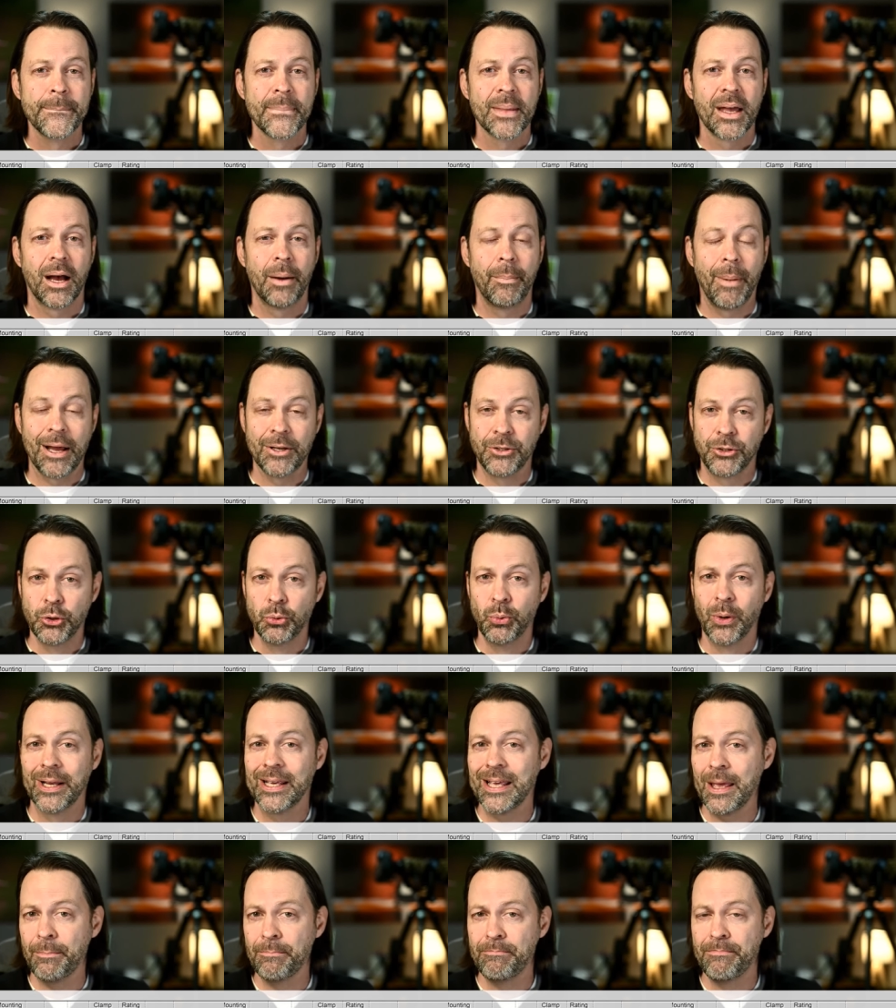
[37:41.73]
Um, I do want to
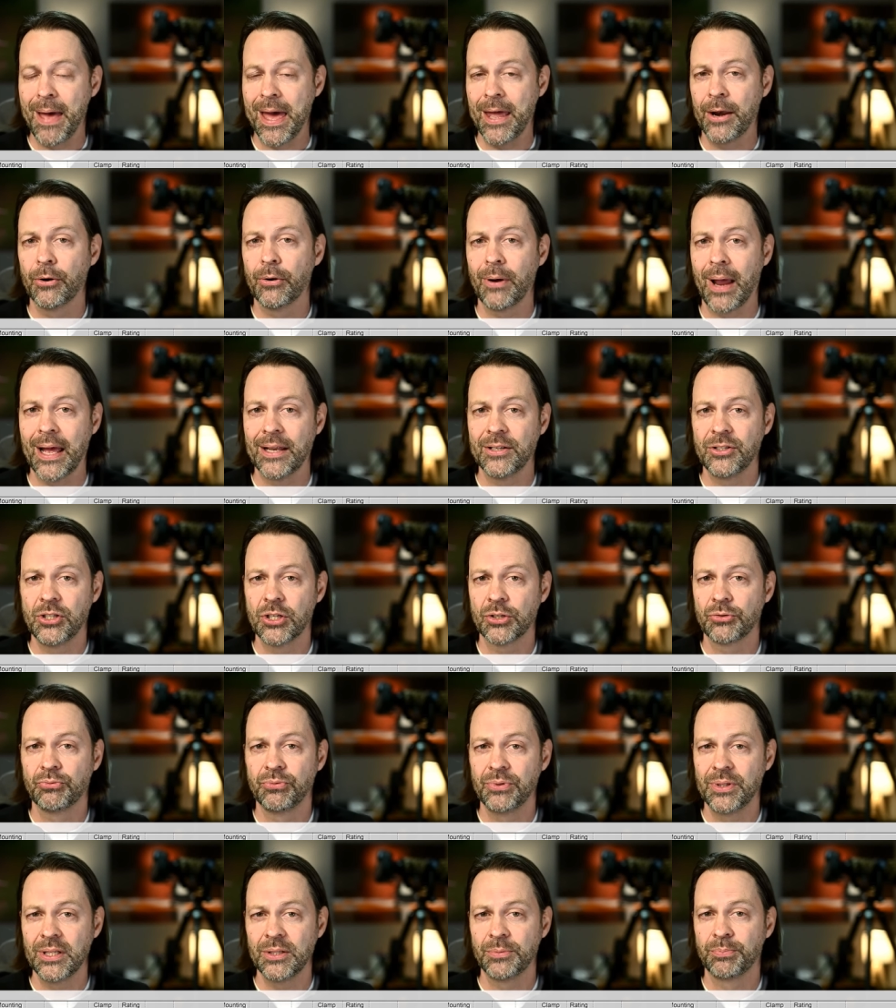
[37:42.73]
get better at
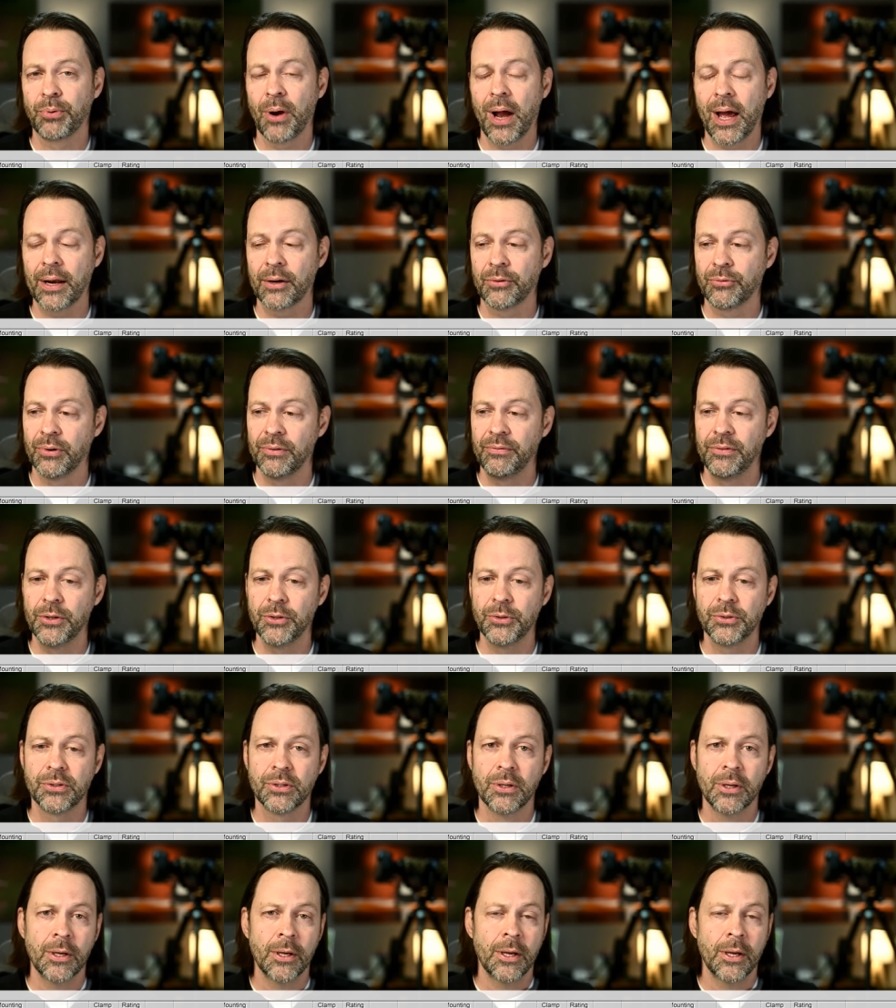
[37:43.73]
just these product reviews.